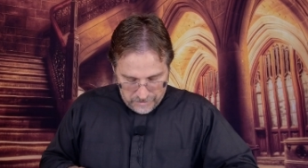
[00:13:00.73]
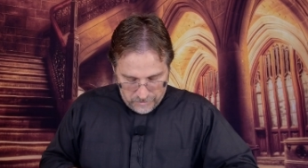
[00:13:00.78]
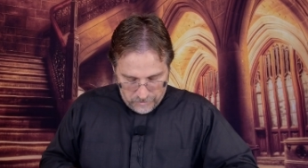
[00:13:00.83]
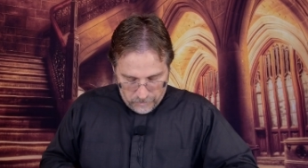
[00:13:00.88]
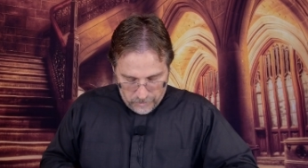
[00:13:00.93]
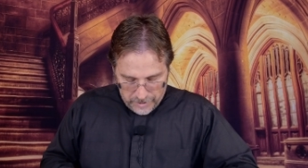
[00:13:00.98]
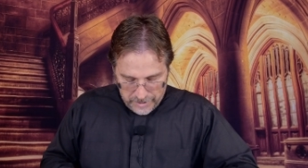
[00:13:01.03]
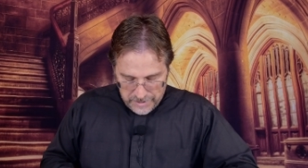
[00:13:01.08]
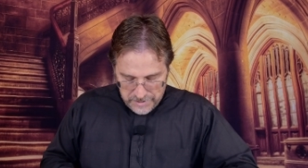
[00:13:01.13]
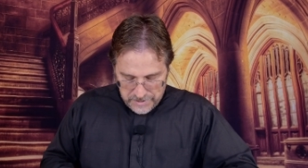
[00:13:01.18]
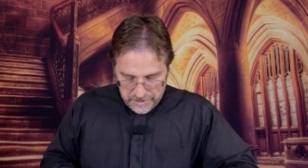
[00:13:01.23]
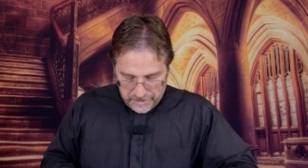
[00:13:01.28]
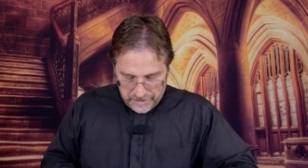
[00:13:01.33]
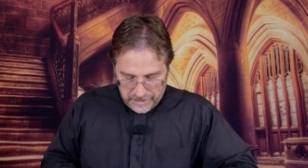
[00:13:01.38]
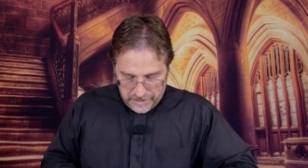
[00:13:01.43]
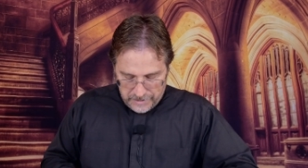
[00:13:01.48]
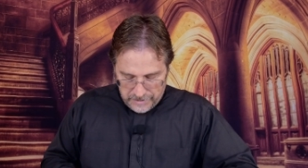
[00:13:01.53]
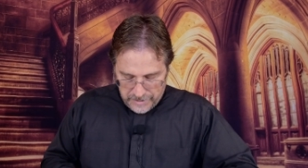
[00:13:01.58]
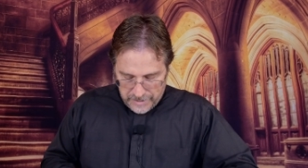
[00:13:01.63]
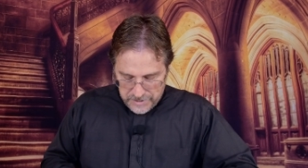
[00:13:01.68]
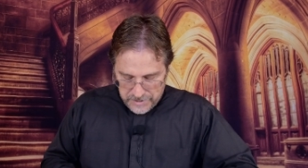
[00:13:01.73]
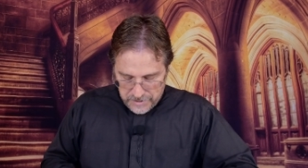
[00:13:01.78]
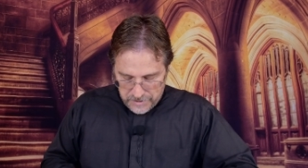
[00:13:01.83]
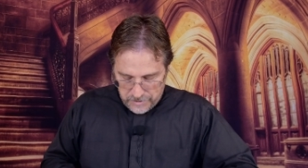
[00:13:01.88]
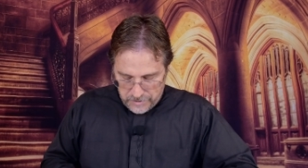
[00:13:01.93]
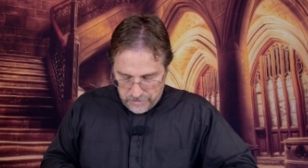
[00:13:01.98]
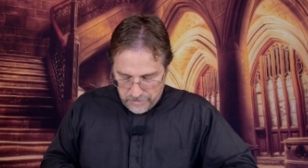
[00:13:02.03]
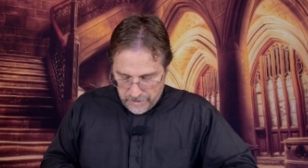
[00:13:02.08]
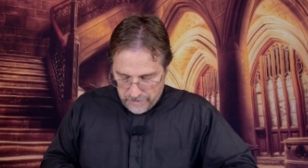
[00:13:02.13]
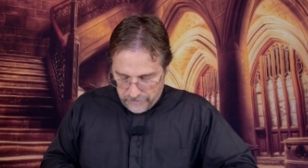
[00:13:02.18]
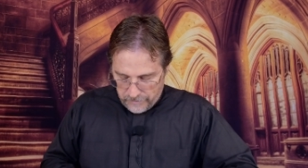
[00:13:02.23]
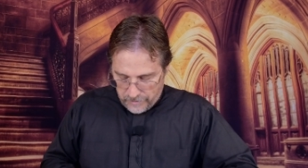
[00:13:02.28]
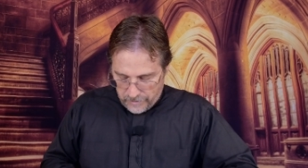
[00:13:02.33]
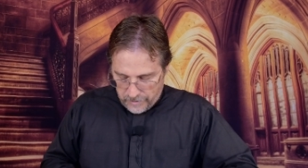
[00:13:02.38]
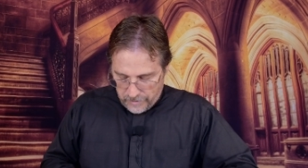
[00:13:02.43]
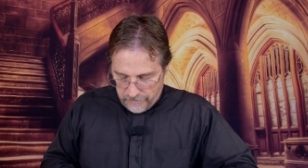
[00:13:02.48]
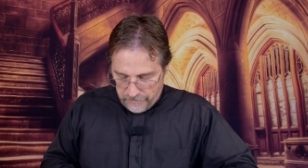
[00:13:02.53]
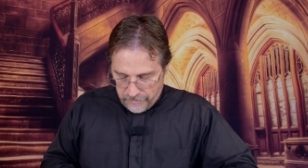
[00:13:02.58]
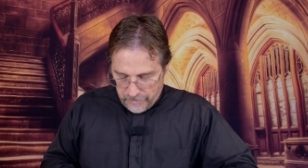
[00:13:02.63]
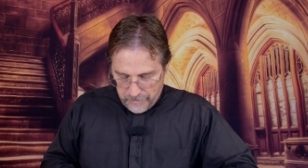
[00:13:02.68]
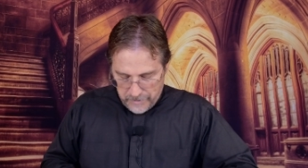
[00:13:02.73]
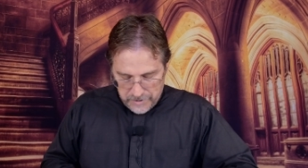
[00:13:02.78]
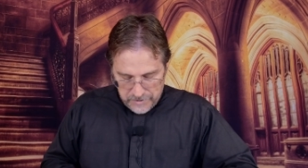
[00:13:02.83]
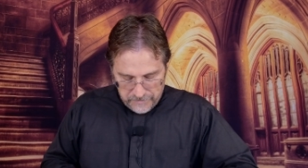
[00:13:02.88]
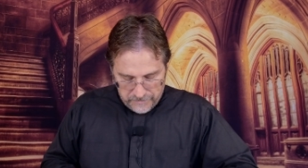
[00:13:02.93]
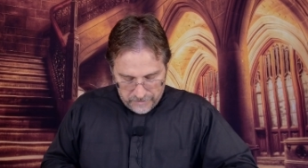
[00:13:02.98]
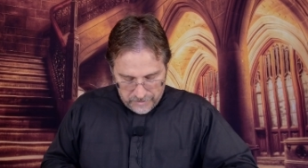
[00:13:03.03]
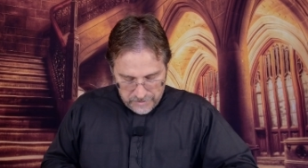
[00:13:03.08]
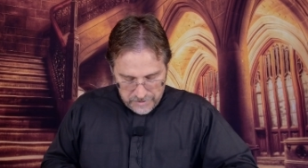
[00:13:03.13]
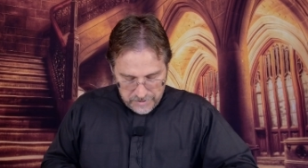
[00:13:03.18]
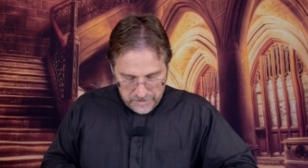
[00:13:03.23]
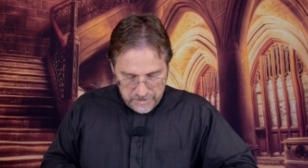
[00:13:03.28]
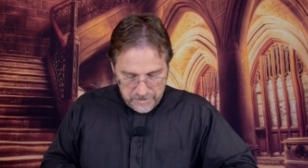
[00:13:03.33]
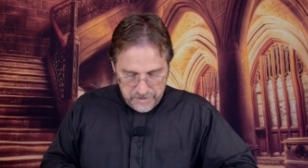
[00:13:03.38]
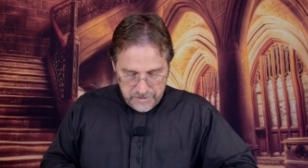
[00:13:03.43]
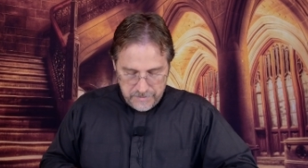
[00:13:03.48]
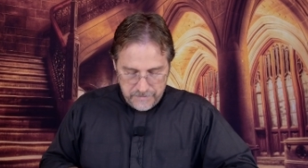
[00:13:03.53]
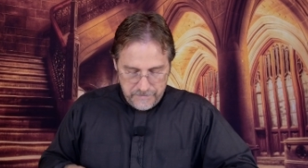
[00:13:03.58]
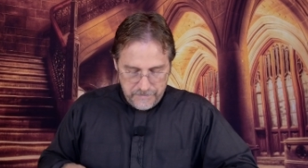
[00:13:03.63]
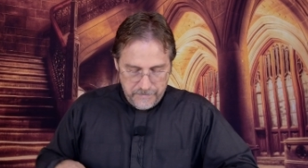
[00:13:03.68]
What is the key lesson you have learned from these verses?